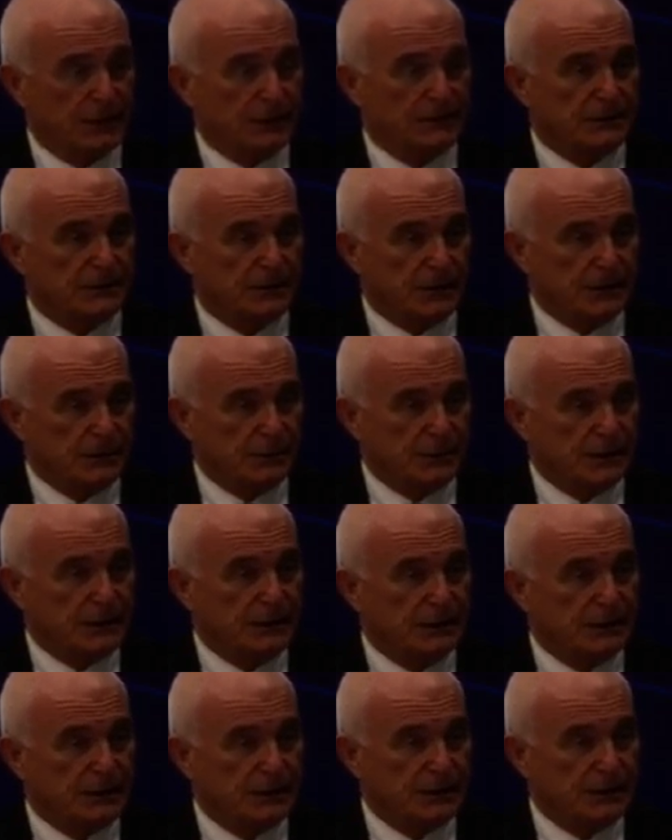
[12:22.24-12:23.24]
try to
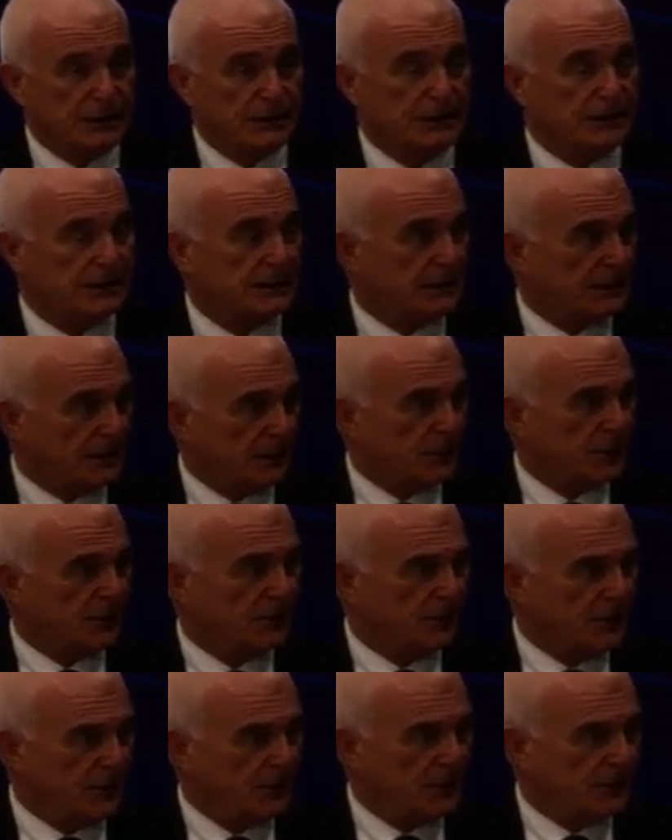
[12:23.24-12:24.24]
increase the number
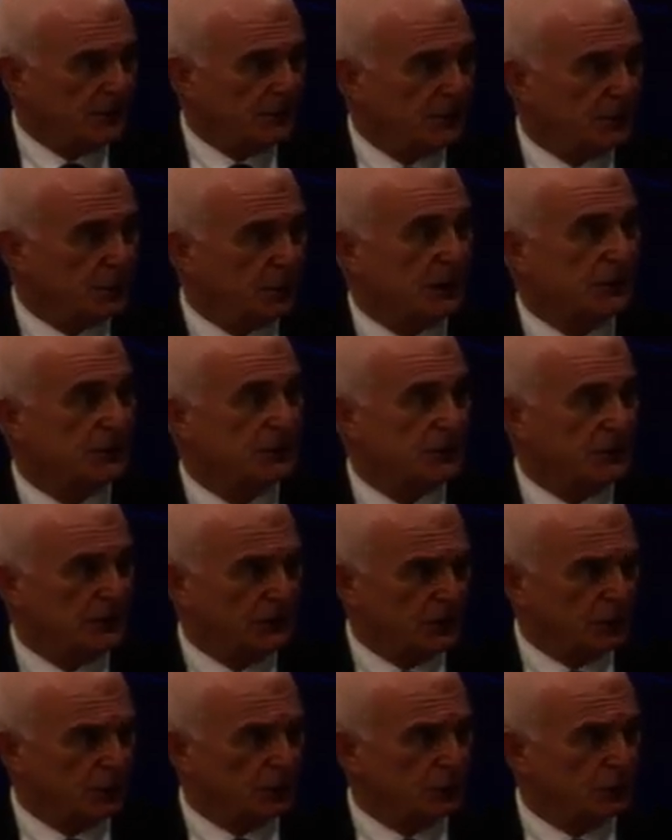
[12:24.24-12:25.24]
of women who actually
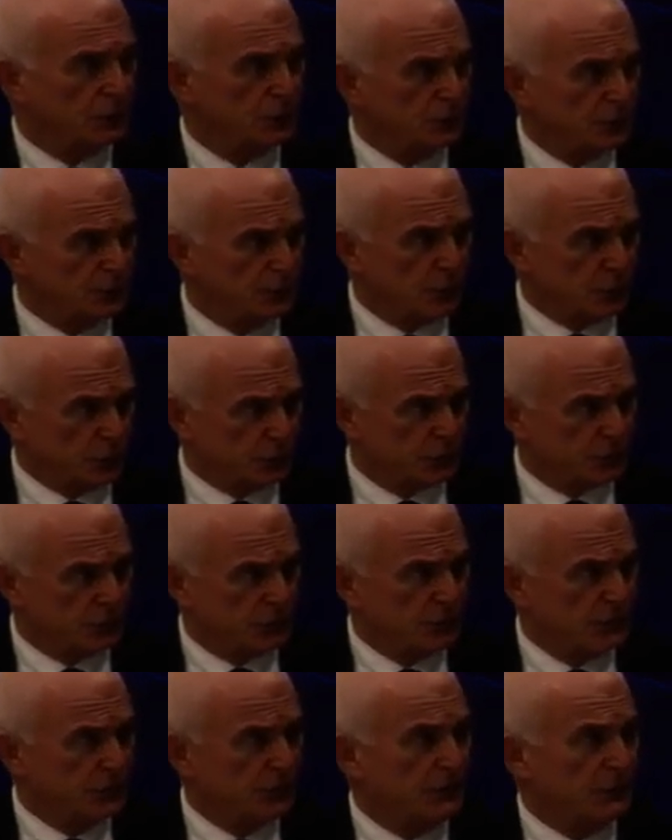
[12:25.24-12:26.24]
go to vote,
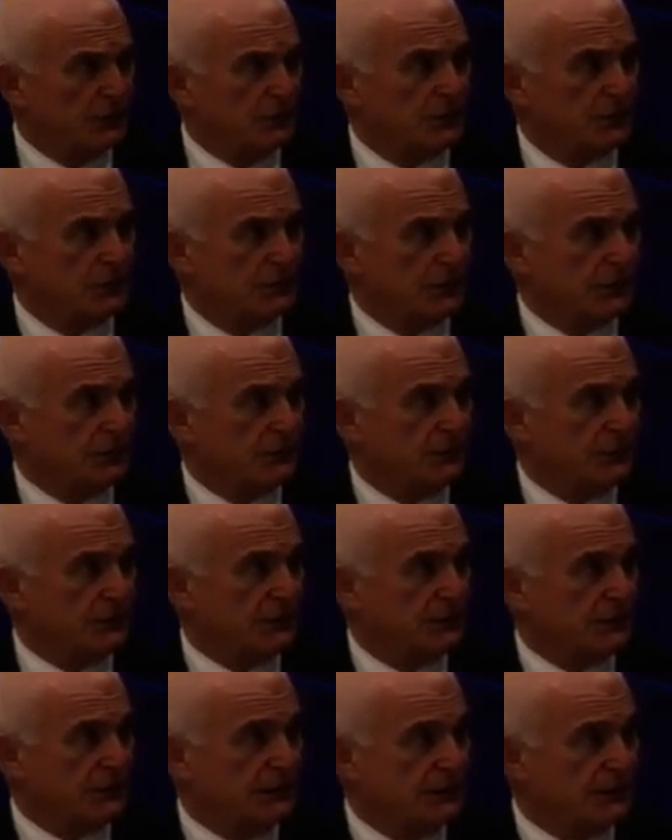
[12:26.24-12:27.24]
or try to
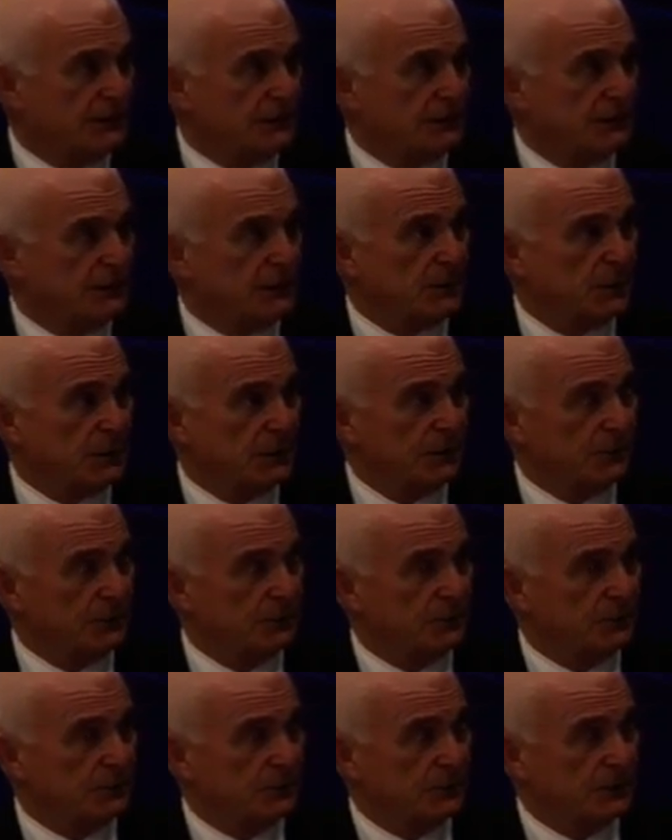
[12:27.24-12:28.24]
increase the number
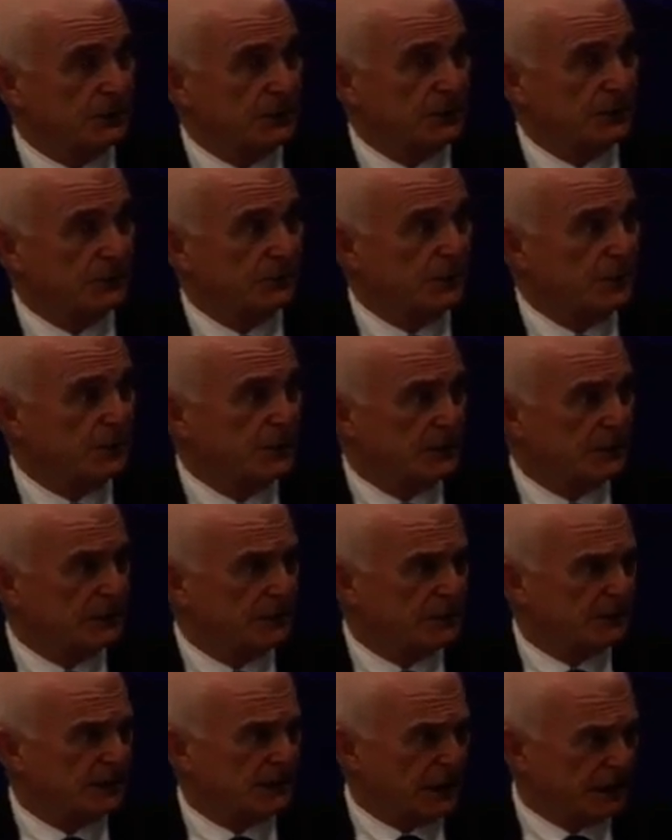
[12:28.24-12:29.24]
of women
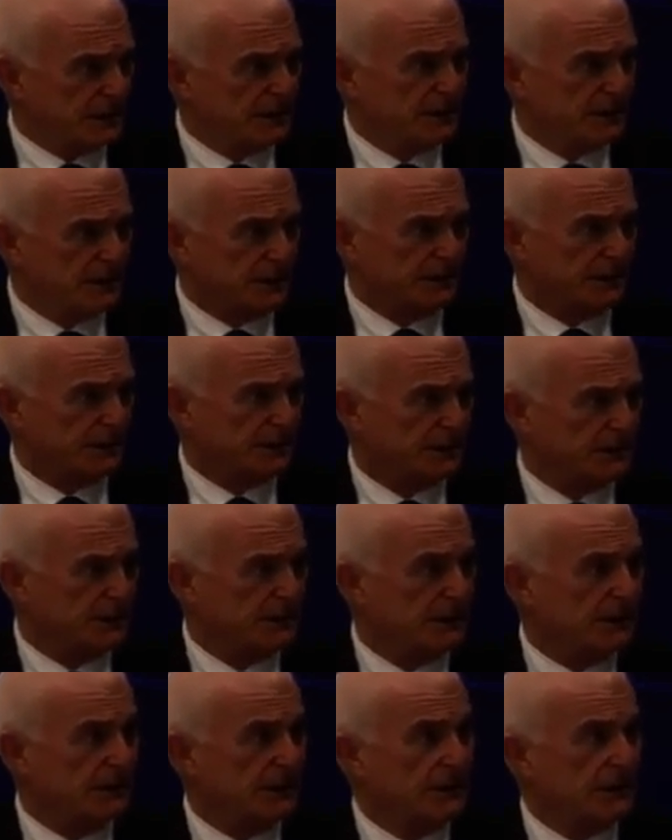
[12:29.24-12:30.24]
candidates.
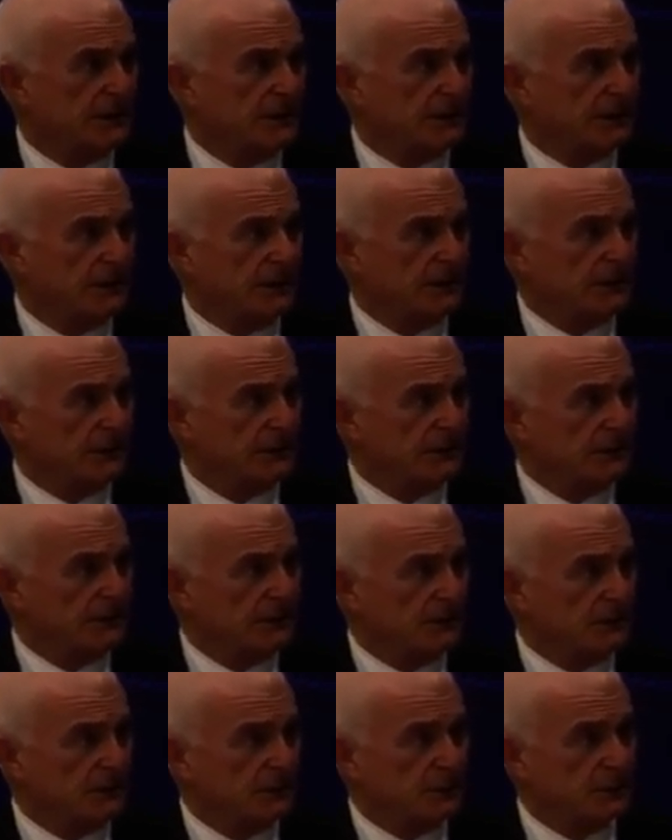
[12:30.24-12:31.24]

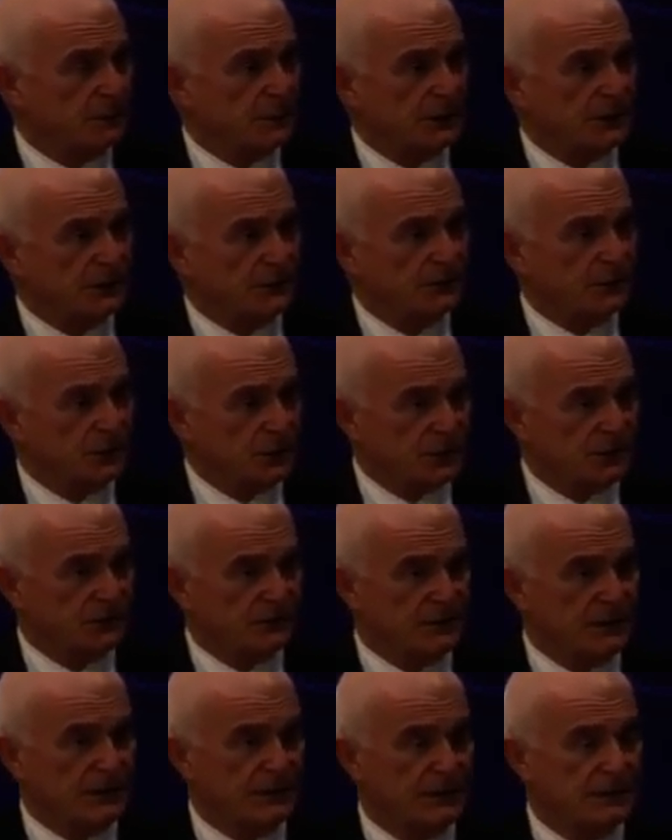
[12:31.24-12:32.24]
But of course,
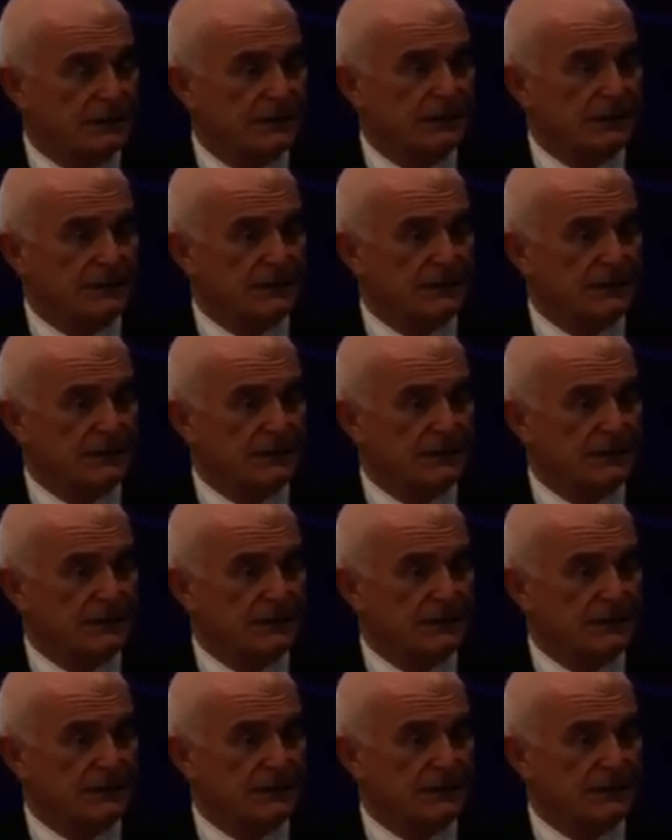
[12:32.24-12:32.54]
we